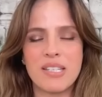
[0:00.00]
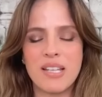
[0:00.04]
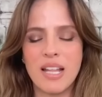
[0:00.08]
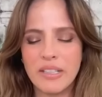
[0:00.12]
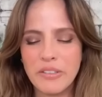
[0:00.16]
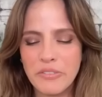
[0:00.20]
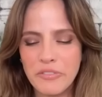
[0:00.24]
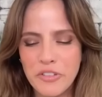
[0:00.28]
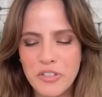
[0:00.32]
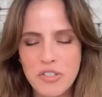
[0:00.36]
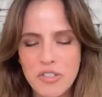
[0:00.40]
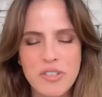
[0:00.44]
the
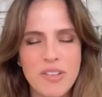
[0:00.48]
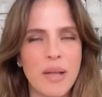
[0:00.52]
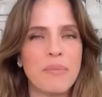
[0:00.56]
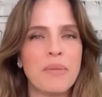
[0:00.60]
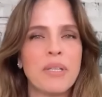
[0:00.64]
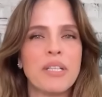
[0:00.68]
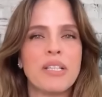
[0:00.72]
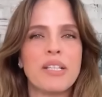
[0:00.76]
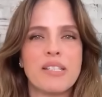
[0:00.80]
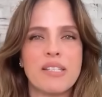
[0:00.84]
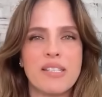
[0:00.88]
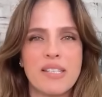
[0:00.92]
first time
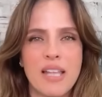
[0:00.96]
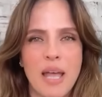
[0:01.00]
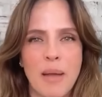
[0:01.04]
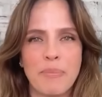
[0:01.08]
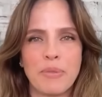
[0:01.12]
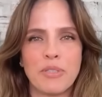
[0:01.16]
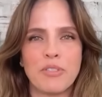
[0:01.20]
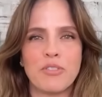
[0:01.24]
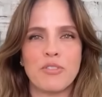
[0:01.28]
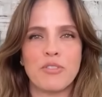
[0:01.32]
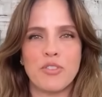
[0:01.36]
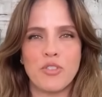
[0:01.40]
that this has
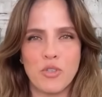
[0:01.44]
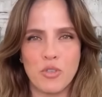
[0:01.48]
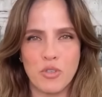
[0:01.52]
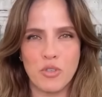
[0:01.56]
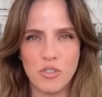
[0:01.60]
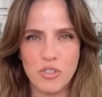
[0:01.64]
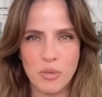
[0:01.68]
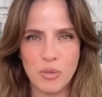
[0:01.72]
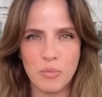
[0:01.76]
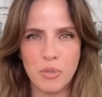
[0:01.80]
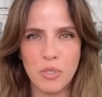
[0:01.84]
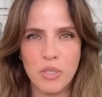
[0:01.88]
happened to the
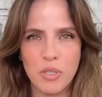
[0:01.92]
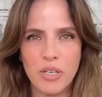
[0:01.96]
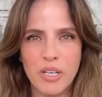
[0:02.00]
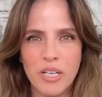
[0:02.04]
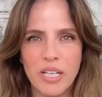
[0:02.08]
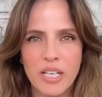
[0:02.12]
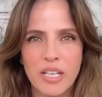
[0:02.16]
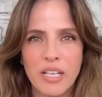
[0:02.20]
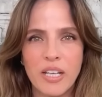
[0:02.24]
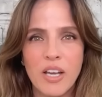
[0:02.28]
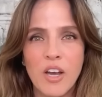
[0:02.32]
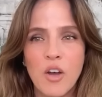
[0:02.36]
Jewish
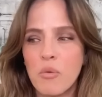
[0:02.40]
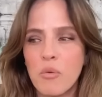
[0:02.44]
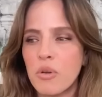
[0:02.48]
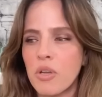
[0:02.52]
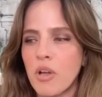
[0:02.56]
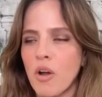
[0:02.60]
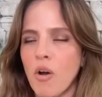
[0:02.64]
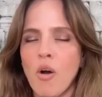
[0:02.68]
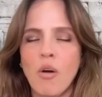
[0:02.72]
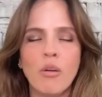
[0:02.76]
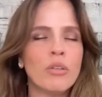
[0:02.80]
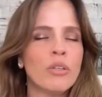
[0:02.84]
community. We
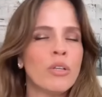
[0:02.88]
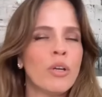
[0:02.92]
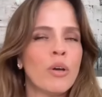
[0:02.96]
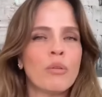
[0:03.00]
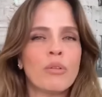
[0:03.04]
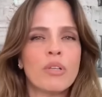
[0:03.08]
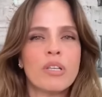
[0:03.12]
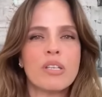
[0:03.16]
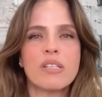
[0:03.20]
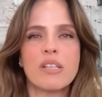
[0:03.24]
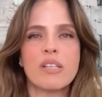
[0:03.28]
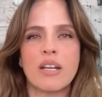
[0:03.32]
all know
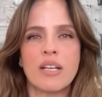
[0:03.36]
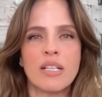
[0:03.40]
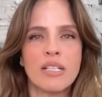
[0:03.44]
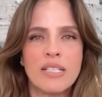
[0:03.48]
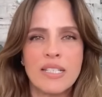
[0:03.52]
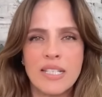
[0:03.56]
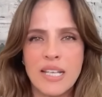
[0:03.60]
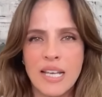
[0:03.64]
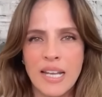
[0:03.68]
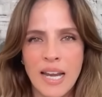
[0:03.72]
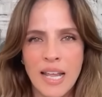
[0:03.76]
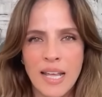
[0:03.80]
this on a
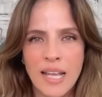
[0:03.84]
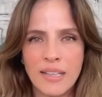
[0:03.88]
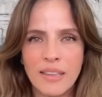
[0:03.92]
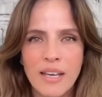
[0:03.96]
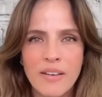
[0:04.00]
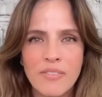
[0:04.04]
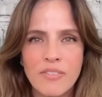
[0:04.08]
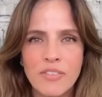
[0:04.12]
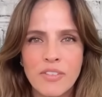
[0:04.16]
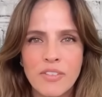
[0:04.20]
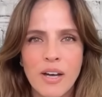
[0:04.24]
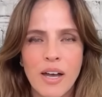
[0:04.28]
DNA
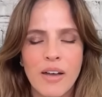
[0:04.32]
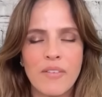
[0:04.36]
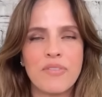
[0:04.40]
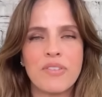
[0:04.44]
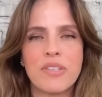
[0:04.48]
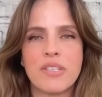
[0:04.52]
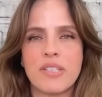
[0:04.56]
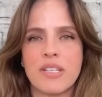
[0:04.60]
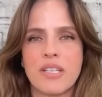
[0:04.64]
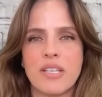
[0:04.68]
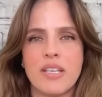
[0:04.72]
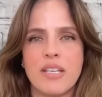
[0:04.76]
level. I've
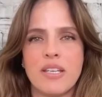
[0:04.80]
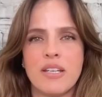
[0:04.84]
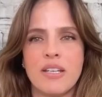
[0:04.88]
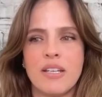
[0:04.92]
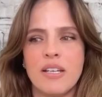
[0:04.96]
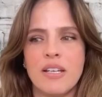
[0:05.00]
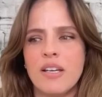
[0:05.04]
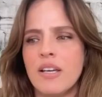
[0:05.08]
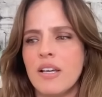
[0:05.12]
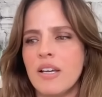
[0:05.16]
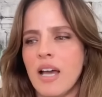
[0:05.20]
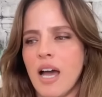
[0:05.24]
seen
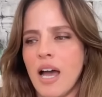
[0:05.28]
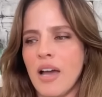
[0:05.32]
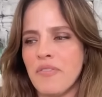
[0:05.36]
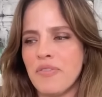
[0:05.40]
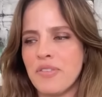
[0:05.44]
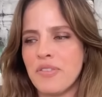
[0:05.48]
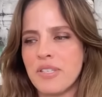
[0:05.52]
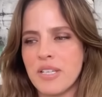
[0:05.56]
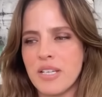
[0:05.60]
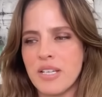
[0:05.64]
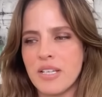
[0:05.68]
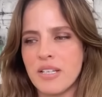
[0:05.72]

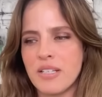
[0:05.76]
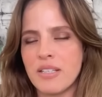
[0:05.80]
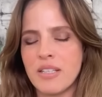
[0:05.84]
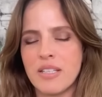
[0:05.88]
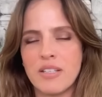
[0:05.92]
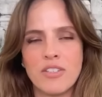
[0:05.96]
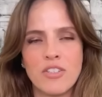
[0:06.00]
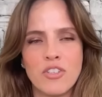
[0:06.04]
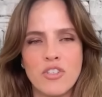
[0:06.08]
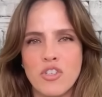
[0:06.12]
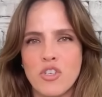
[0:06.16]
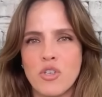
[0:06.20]

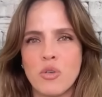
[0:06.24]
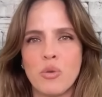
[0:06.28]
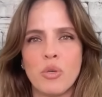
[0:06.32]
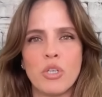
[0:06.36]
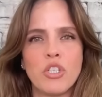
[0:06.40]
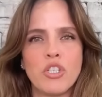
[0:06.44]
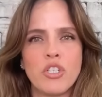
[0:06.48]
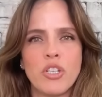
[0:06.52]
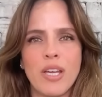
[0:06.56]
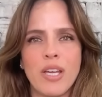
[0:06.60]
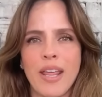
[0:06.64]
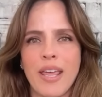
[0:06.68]
the Jewish
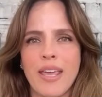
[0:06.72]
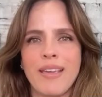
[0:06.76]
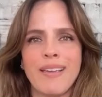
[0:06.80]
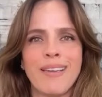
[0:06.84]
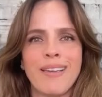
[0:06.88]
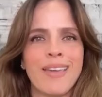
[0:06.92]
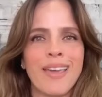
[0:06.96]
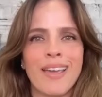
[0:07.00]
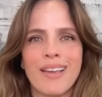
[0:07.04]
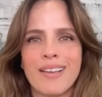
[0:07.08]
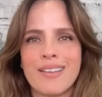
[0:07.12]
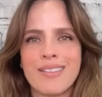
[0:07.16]
DNA
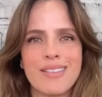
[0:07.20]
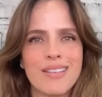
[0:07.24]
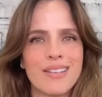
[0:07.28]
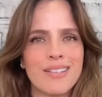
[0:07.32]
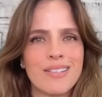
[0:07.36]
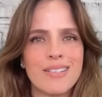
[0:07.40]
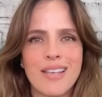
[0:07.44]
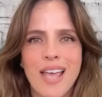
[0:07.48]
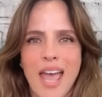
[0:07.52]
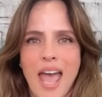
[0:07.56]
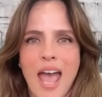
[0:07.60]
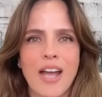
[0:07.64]
kicks
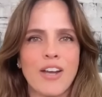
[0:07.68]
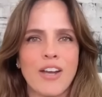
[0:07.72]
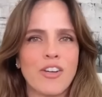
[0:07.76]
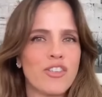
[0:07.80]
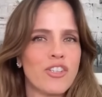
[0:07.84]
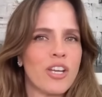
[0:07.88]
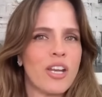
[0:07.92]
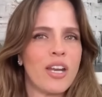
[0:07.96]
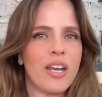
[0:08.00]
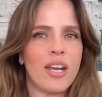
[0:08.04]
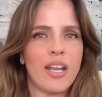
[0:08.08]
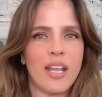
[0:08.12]
into
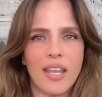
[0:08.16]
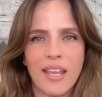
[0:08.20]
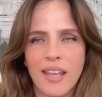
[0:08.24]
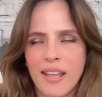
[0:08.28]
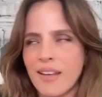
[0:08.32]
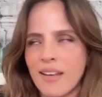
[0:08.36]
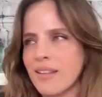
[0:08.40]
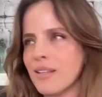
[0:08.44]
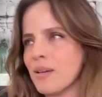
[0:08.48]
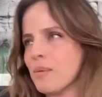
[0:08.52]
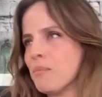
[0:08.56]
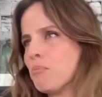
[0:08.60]
action
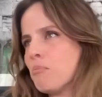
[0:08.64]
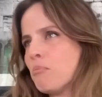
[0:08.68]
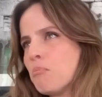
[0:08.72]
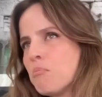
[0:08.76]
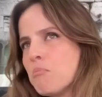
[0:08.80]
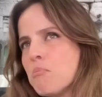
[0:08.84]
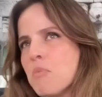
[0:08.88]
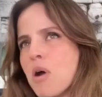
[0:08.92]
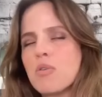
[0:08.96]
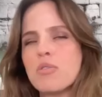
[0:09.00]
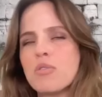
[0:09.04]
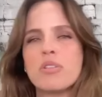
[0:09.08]
in the
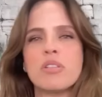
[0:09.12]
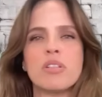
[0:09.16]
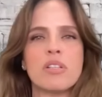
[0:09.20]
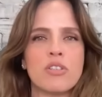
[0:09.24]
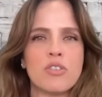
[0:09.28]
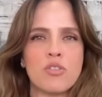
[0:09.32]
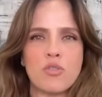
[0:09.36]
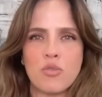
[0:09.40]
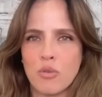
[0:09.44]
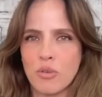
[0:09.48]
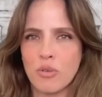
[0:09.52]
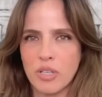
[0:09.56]
most
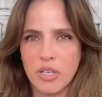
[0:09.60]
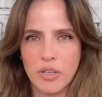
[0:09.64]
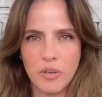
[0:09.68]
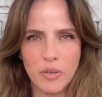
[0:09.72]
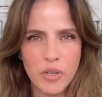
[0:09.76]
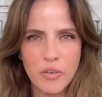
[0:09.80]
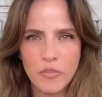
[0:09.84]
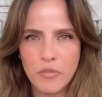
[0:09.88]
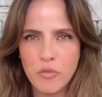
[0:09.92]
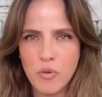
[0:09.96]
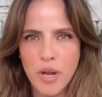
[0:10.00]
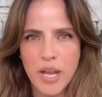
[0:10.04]
extraordinary
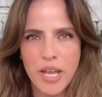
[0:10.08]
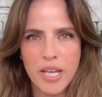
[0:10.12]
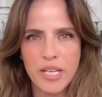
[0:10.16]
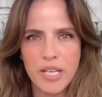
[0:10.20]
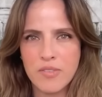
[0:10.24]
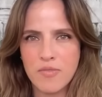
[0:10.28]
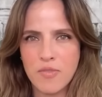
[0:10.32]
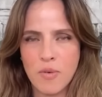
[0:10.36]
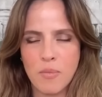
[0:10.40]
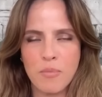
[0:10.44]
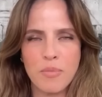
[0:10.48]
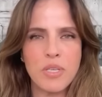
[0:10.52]
of ways,
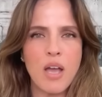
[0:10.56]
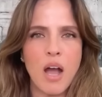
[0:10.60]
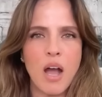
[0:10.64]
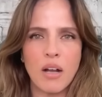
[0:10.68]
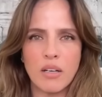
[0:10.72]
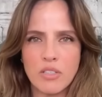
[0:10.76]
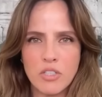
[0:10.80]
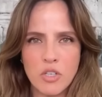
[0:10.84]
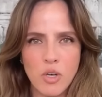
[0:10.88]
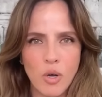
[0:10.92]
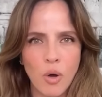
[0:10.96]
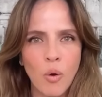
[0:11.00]
from
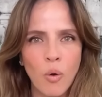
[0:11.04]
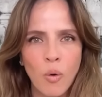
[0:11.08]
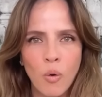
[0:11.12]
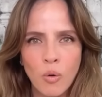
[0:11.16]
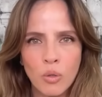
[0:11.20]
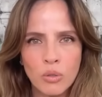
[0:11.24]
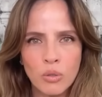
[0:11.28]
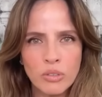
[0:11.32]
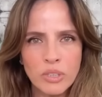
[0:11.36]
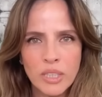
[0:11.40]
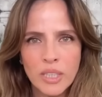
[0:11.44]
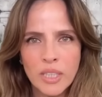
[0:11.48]
young to
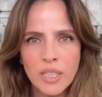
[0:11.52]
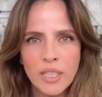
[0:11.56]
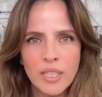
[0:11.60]
old.